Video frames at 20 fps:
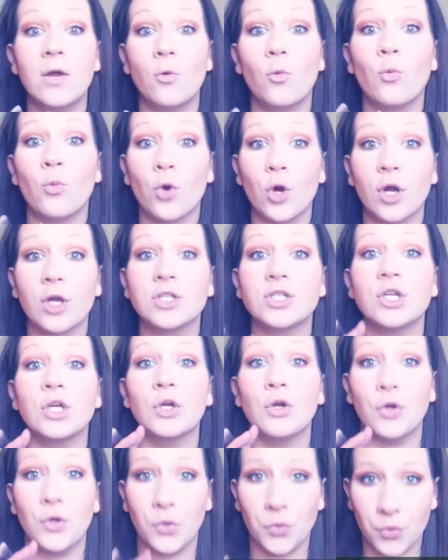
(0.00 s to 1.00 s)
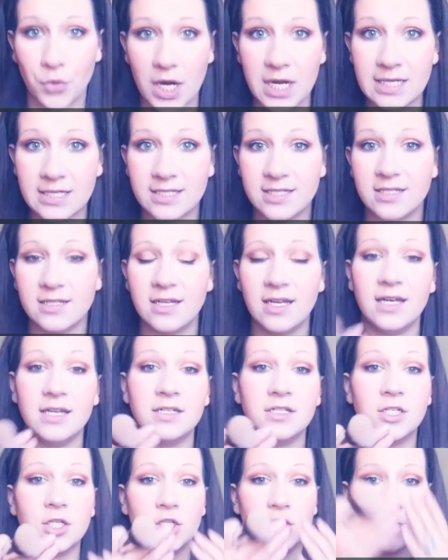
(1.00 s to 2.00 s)
but it worked
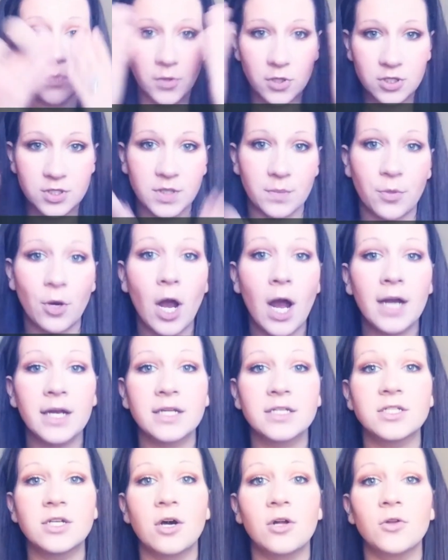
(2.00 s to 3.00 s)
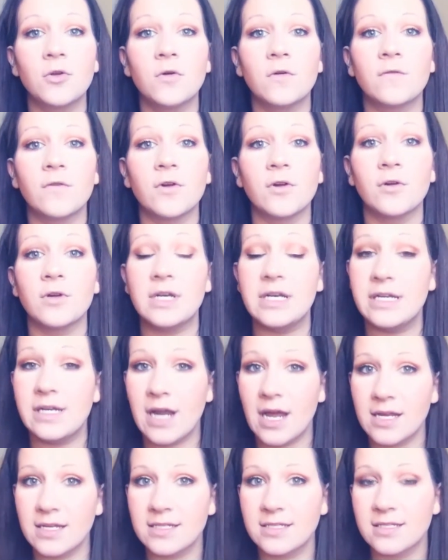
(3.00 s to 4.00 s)
great. It dispersed the product all
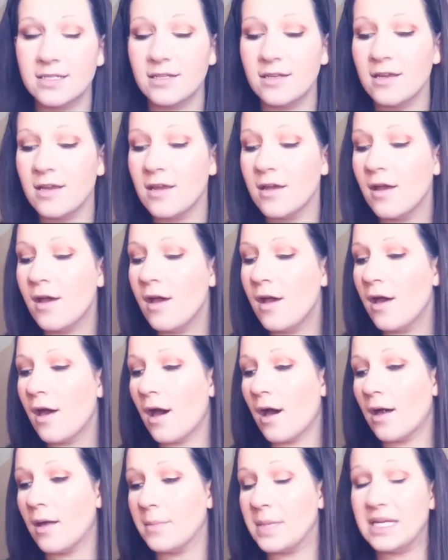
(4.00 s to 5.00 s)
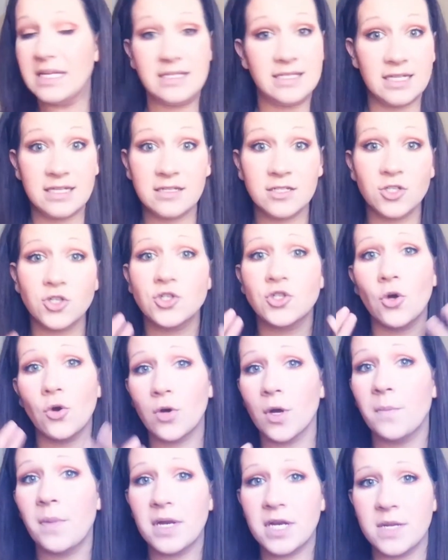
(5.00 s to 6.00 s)
over nicely. It
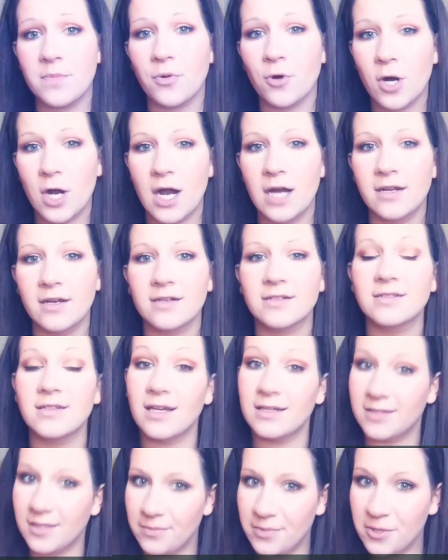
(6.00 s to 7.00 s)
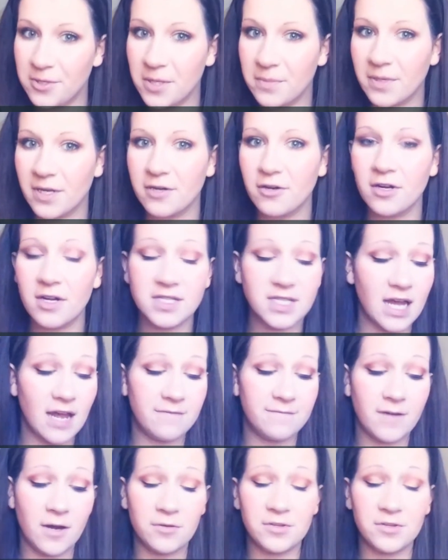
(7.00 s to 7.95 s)
didn't soak up any product like the beauty blender